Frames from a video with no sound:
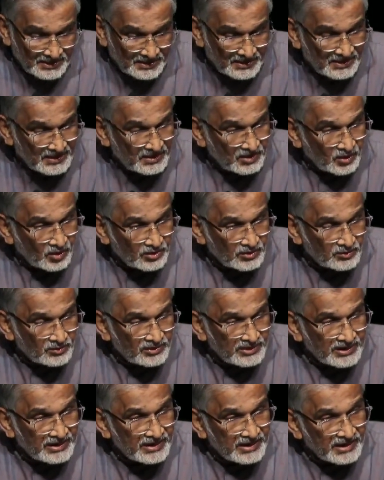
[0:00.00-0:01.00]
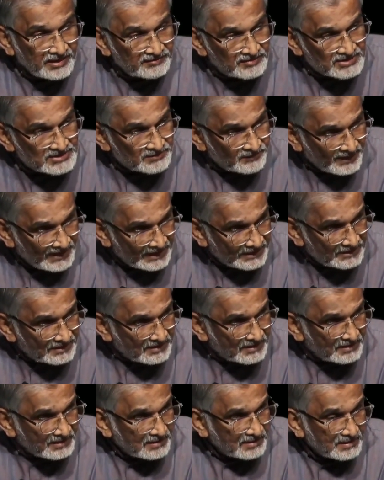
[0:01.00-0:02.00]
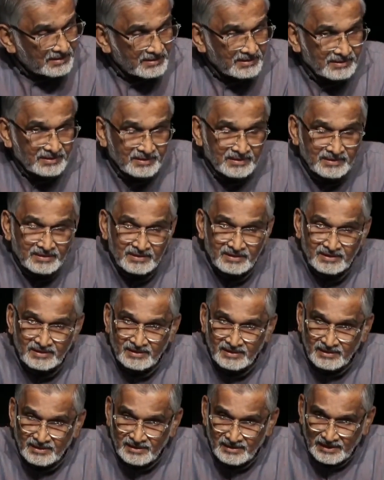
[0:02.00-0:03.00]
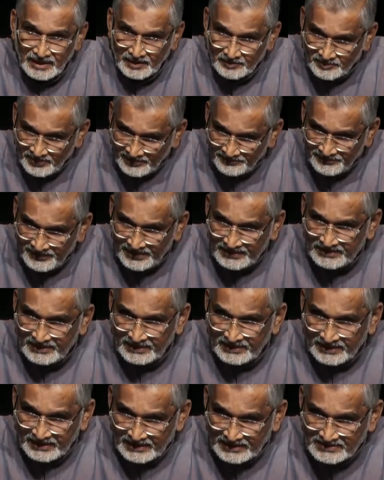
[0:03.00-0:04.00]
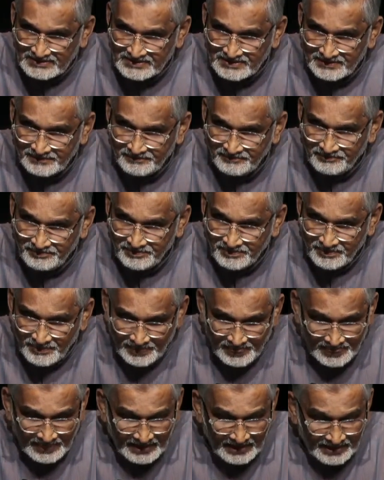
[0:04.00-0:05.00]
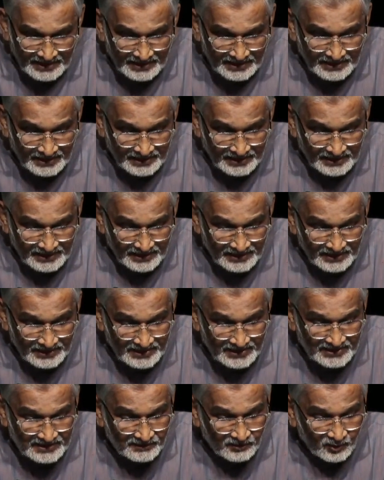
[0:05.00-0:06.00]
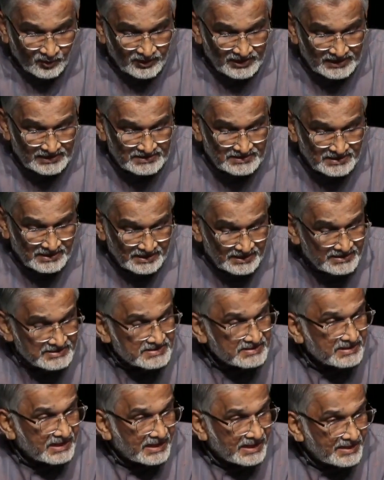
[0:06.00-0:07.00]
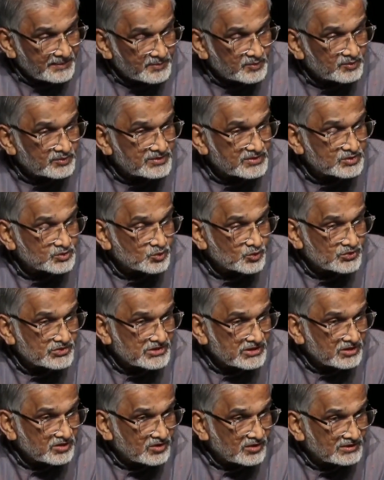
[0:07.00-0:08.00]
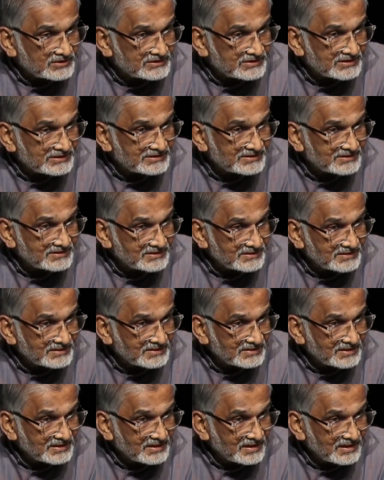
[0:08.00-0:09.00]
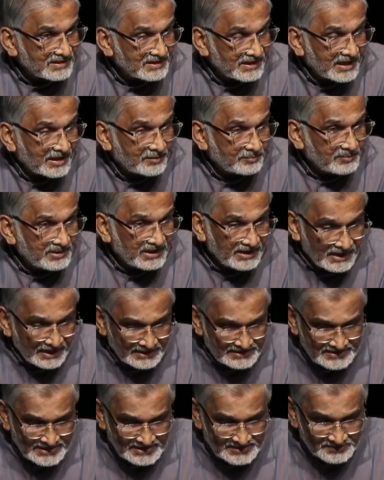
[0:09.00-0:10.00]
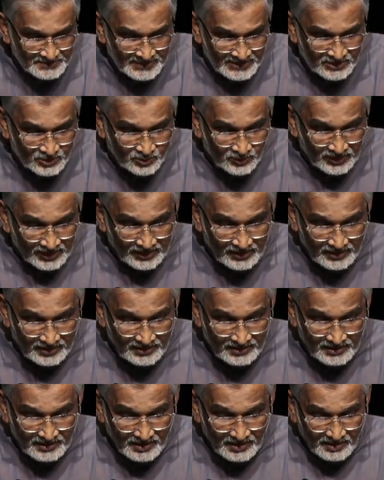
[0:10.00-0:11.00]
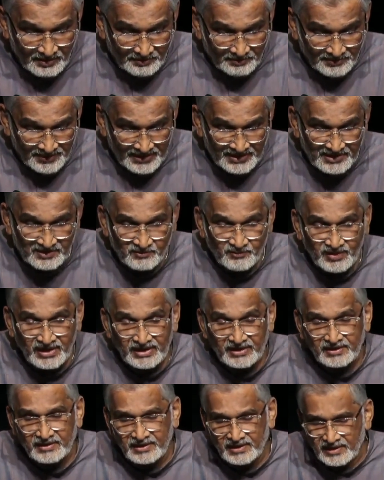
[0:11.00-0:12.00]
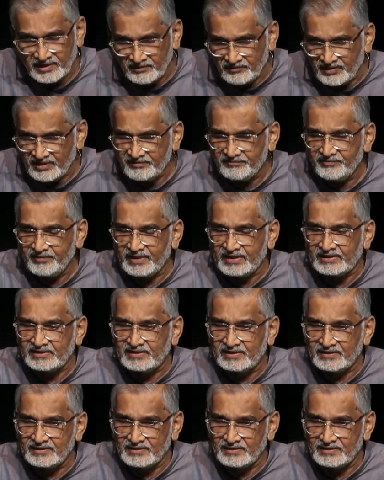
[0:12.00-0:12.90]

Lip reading: he not only gave his wealth like Buffett and Gates, he devoted his time to the social causes like Bill Gates has been doing, but he went even further.